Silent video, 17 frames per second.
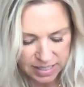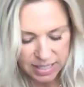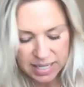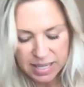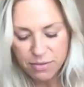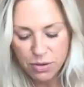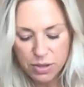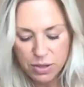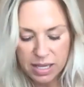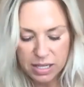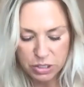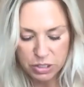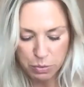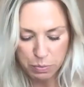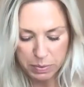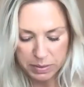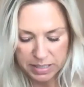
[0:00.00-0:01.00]
And then it's going
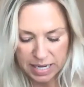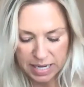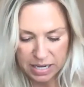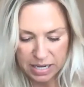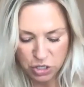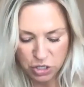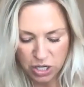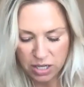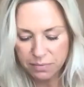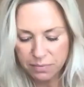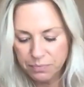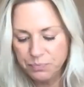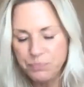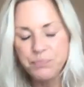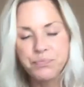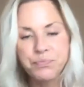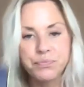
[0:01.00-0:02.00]
to give you the
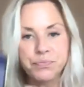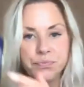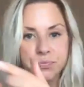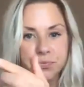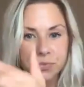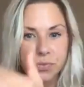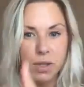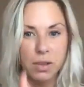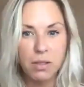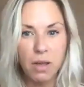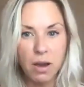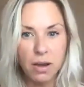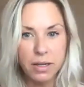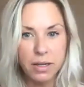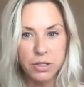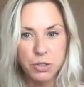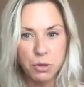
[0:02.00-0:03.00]
interpretation,
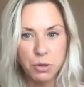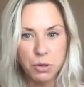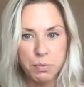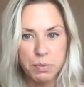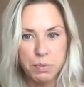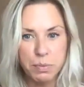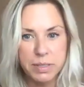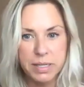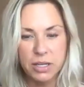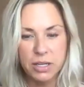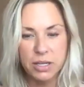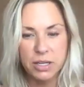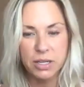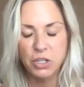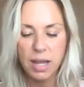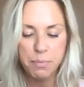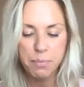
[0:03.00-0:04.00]
the long
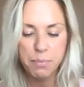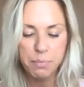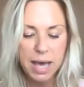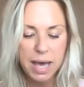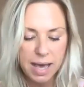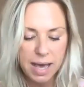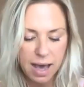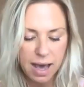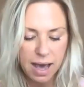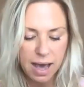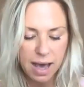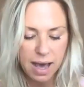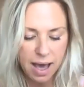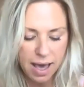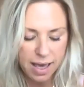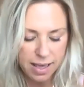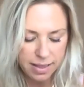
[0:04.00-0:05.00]
interpretation. But
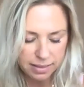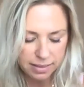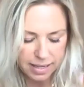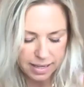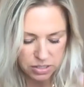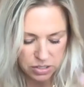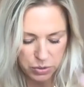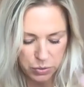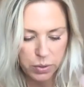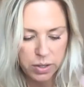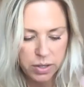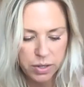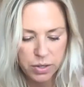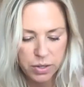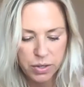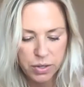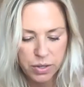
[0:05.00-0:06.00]
I like to
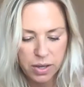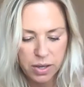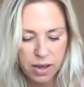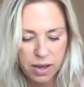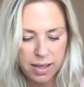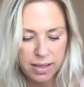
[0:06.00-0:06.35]
do